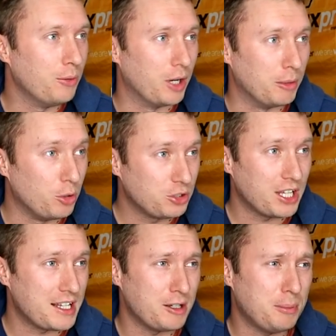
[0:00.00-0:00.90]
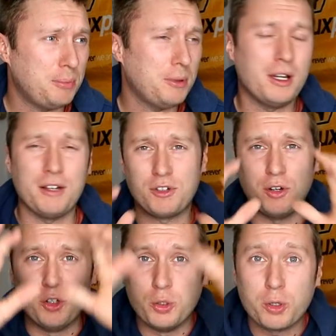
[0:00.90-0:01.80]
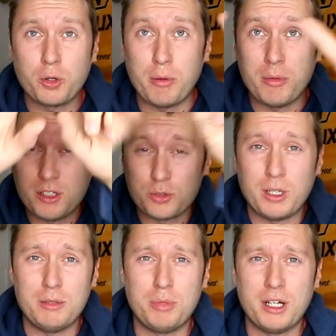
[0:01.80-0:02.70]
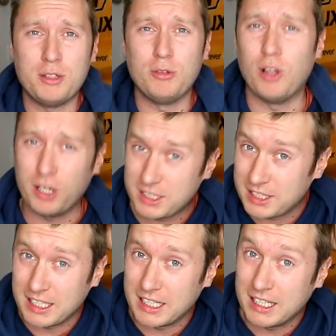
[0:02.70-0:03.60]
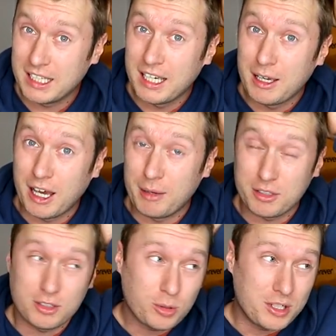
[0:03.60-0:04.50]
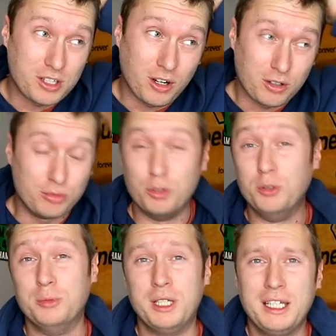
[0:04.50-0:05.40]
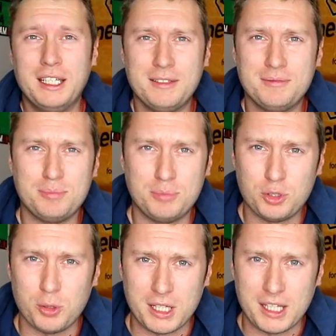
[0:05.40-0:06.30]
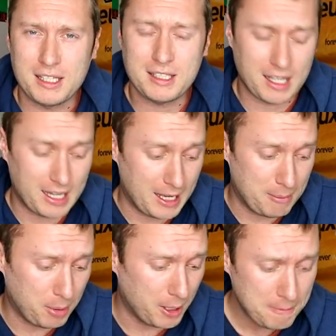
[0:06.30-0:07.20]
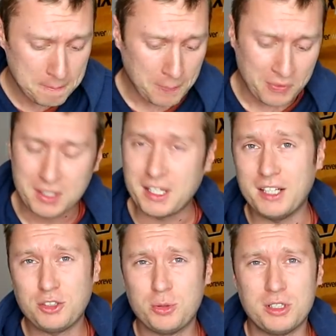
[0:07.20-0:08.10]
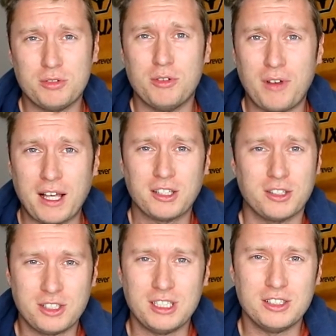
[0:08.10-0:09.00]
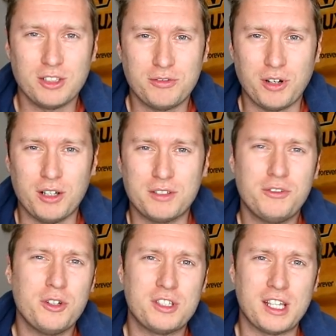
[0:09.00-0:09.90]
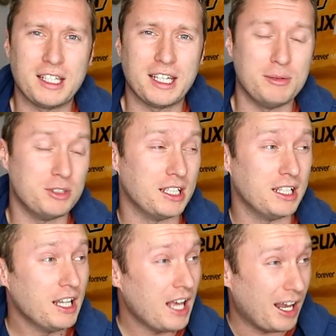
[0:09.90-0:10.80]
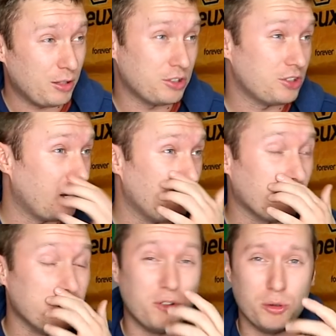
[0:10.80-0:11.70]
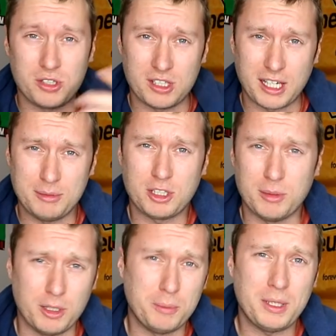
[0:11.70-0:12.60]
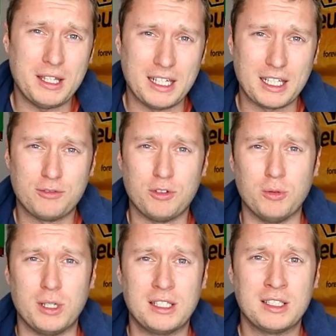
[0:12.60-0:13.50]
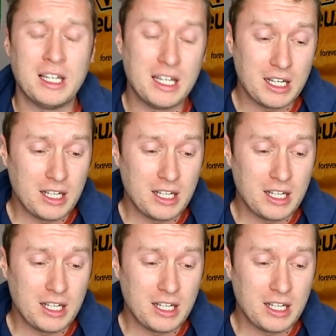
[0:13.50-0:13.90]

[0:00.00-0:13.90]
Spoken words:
when I'm all set up, I've got new equipment as well, brand new lights here, because it's quite a dark room doing this. But yeah, just wanted to reflect on the season so far, the first 10 games in, and also start looking forward to the games coming up in the next few weeks.